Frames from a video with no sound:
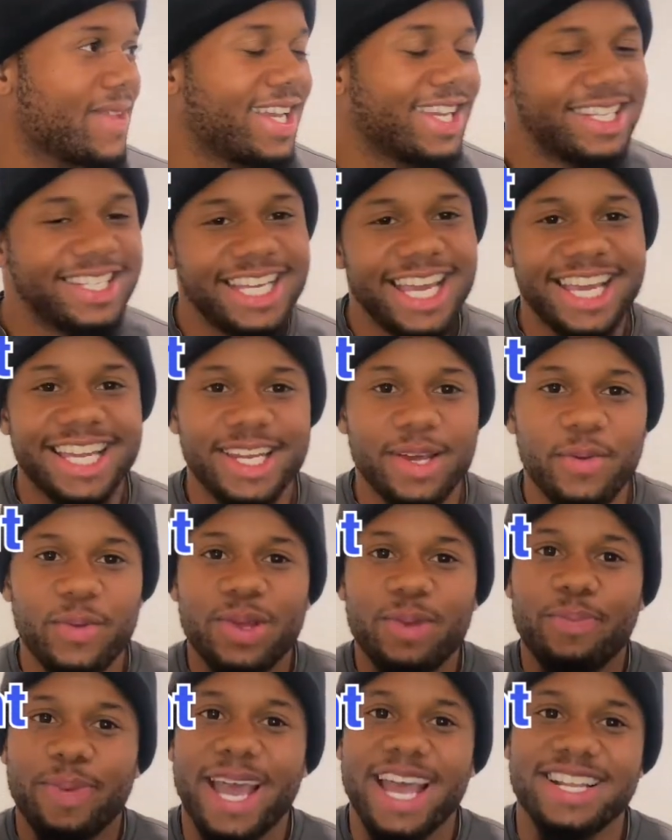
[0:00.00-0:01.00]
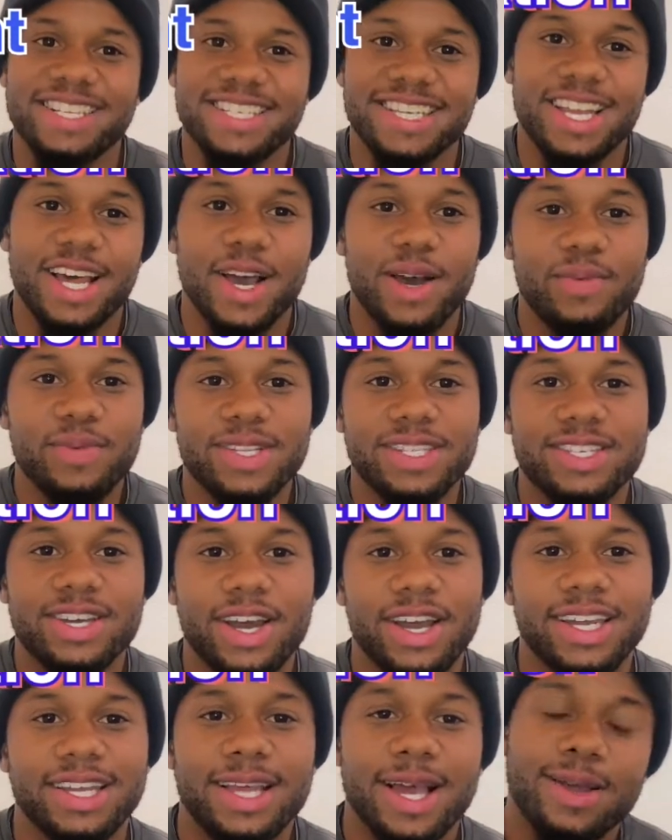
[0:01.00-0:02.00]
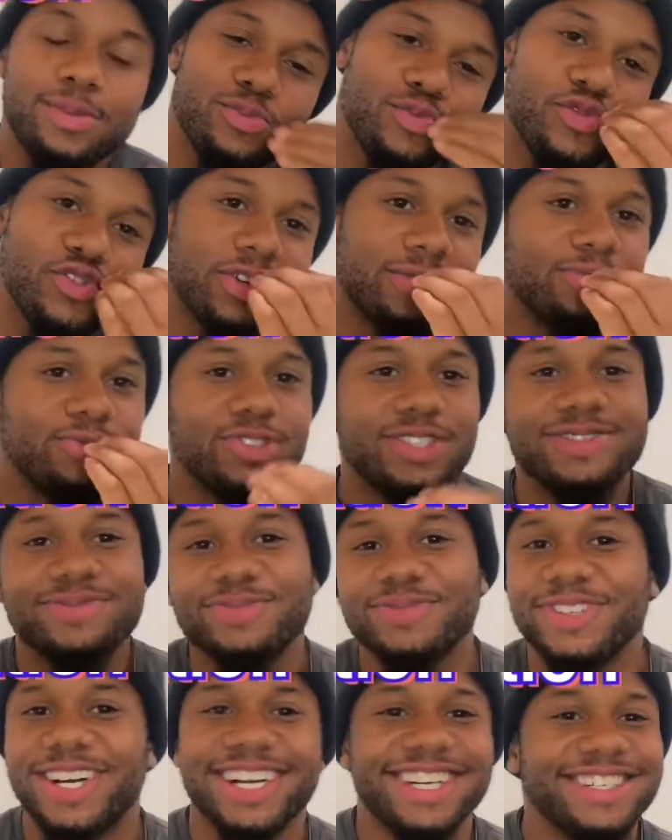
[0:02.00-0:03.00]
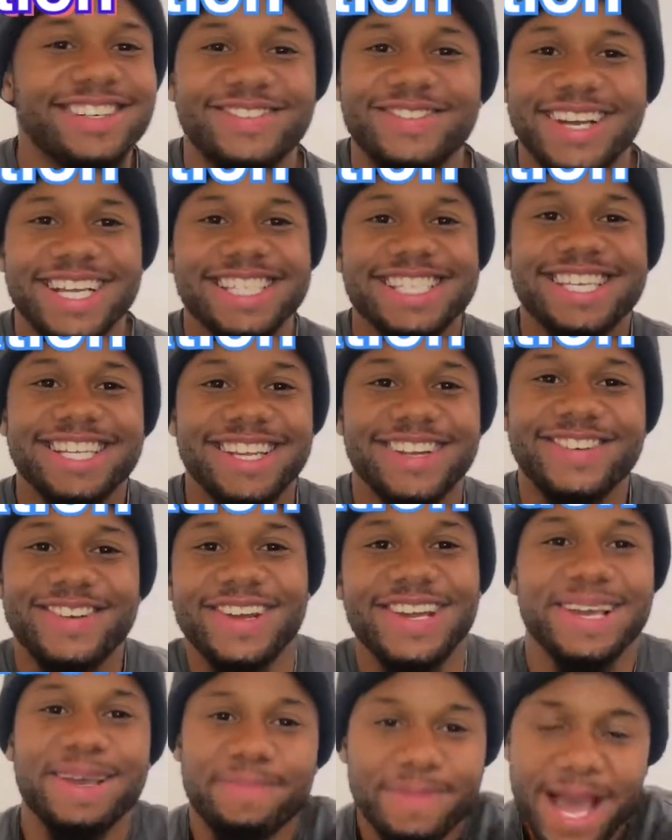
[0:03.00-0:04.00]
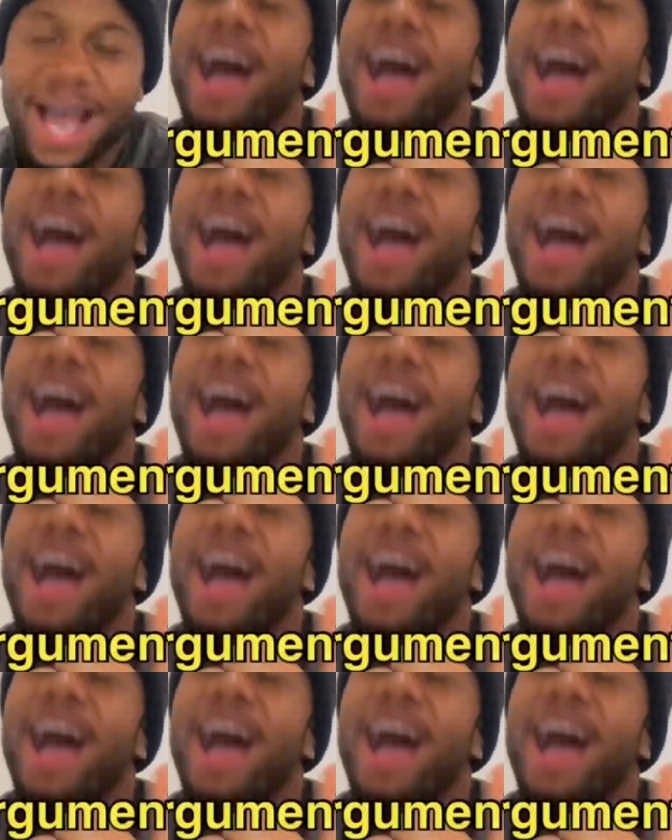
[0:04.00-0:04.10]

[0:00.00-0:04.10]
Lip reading: yeah, then we patch it up, we talk it up, go back to the crib,